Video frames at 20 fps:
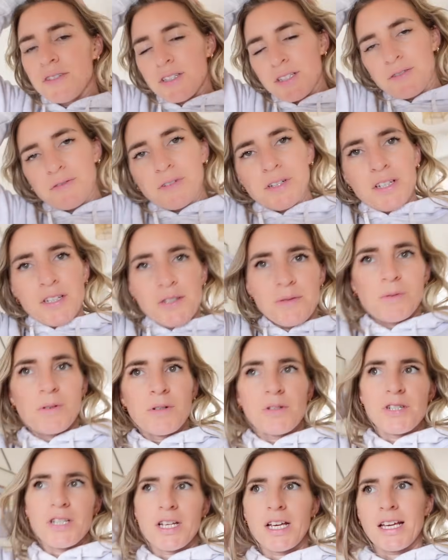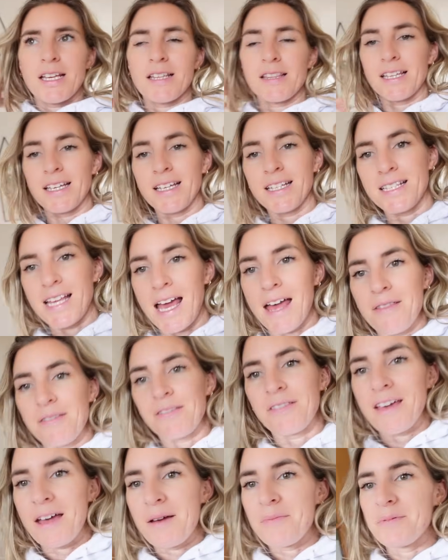I've just finished watching the
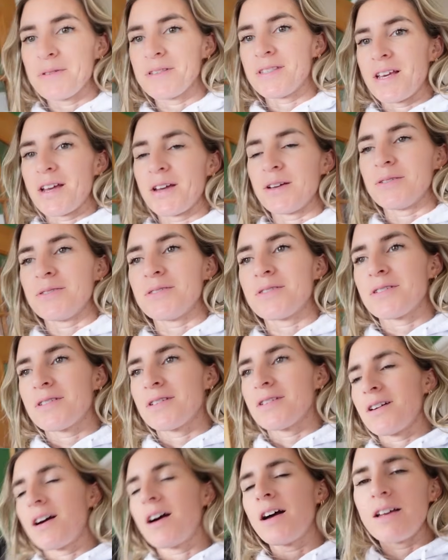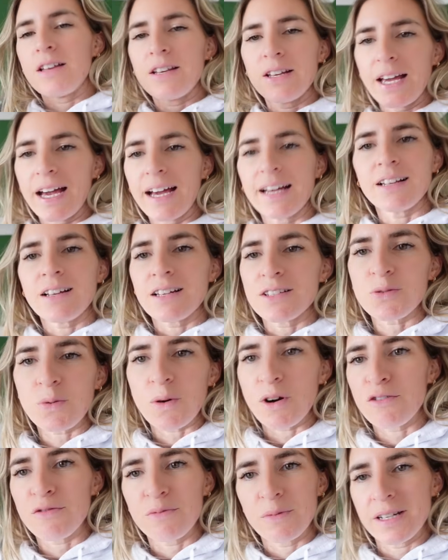10th episode. I only had like
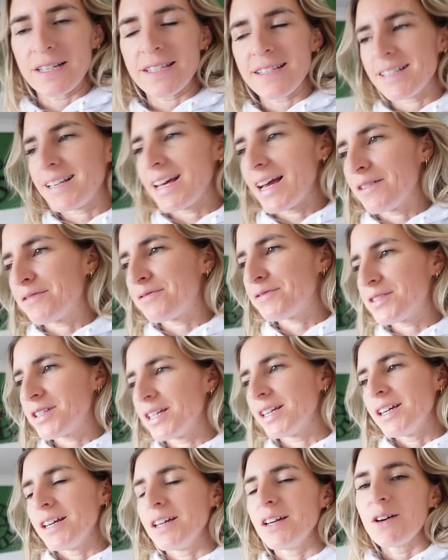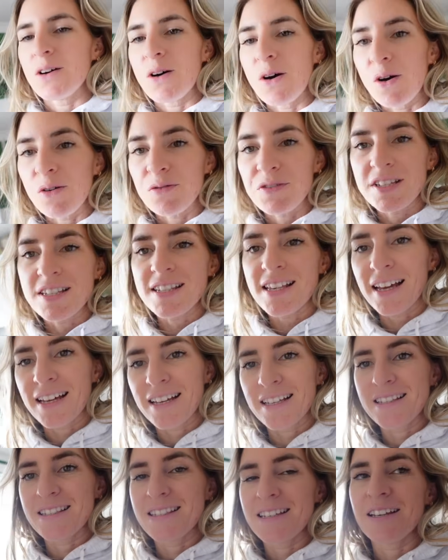12 minutes left of the
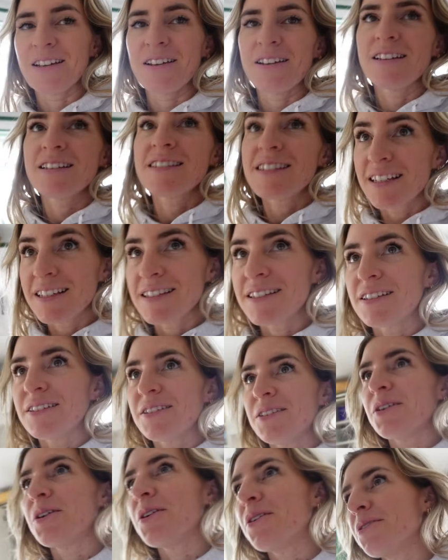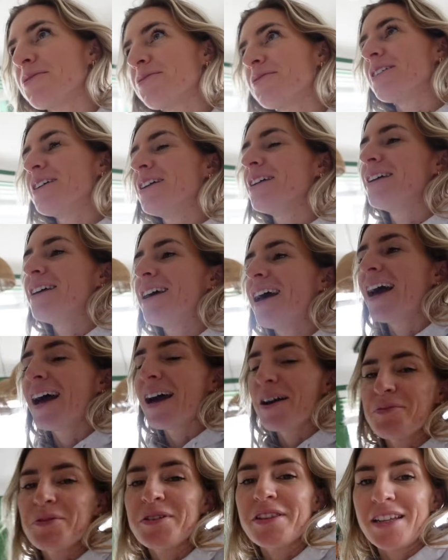second season of
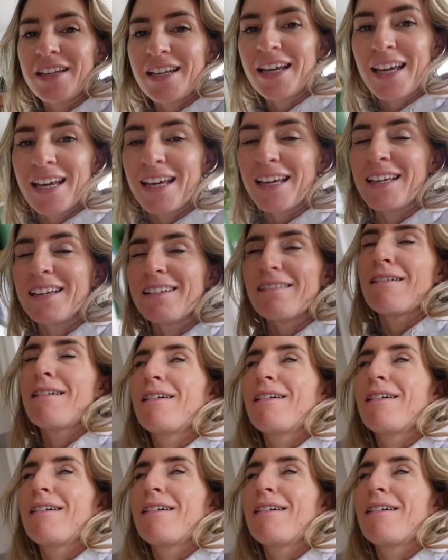Anne with an E.